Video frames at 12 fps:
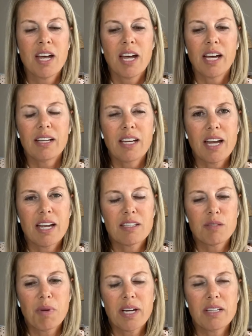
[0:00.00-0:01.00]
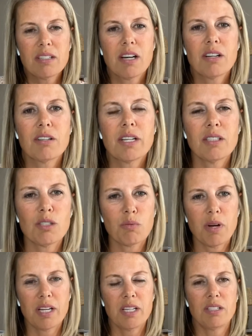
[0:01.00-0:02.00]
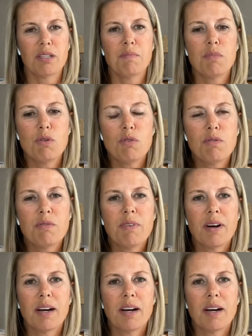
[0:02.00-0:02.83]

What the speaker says: Hey, as my daughter gets ready to move